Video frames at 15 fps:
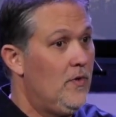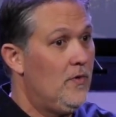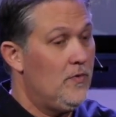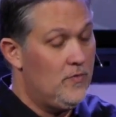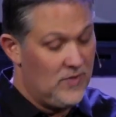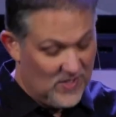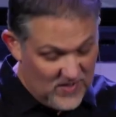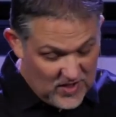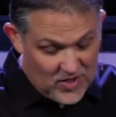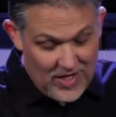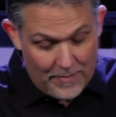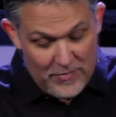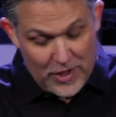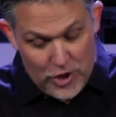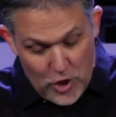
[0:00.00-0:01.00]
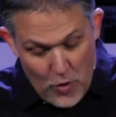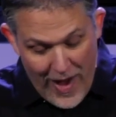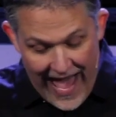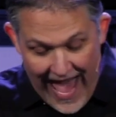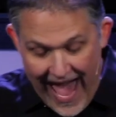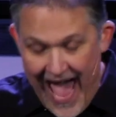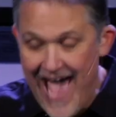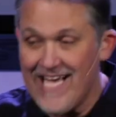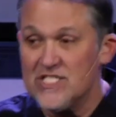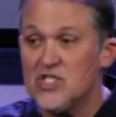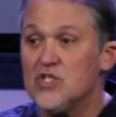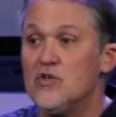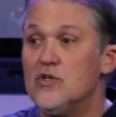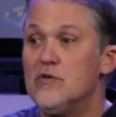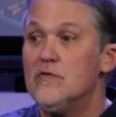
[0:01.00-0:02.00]
This is something you ask
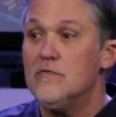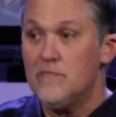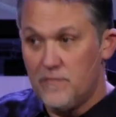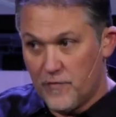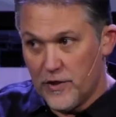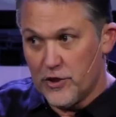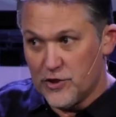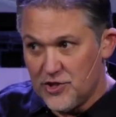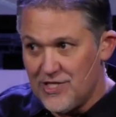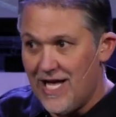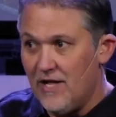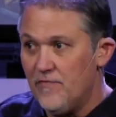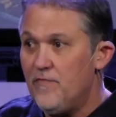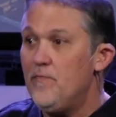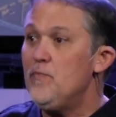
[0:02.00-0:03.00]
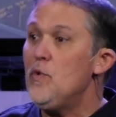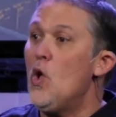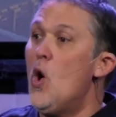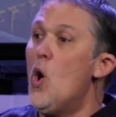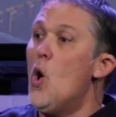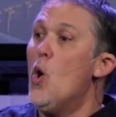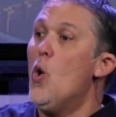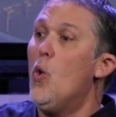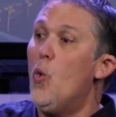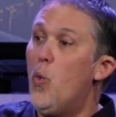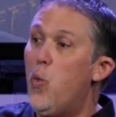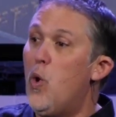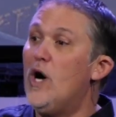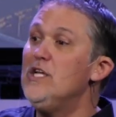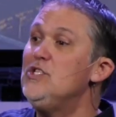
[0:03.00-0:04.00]
for yourself.
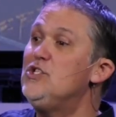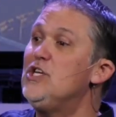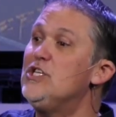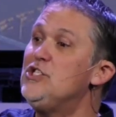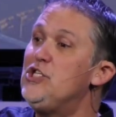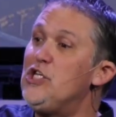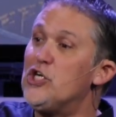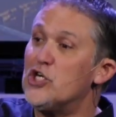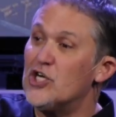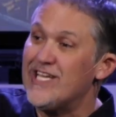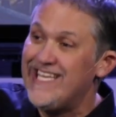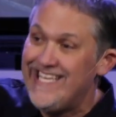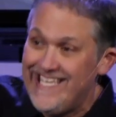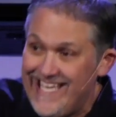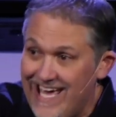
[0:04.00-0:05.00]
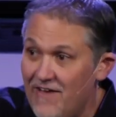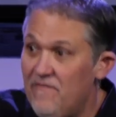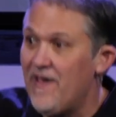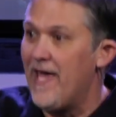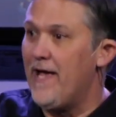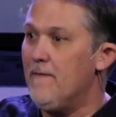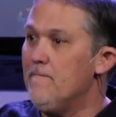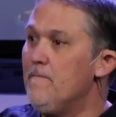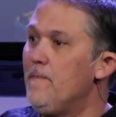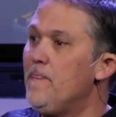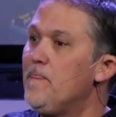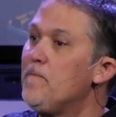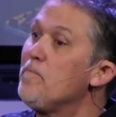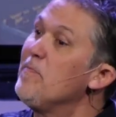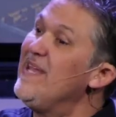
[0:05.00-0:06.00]
What does your giving
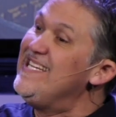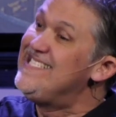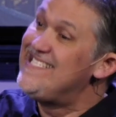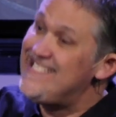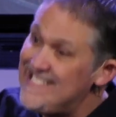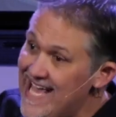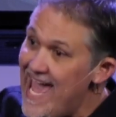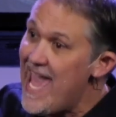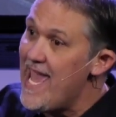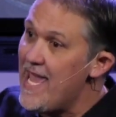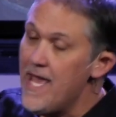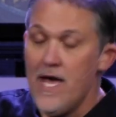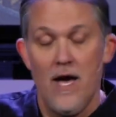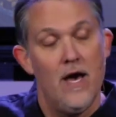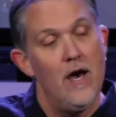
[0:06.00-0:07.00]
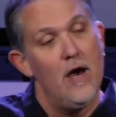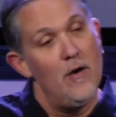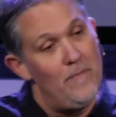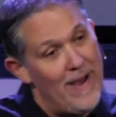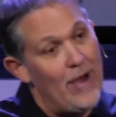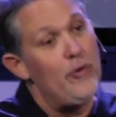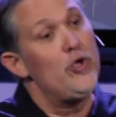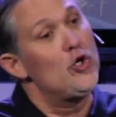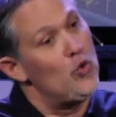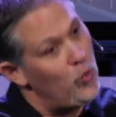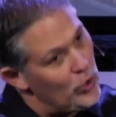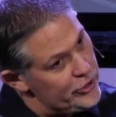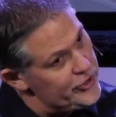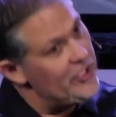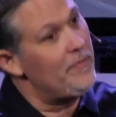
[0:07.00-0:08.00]
say about your
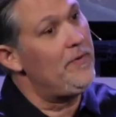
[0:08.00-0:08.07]
worship?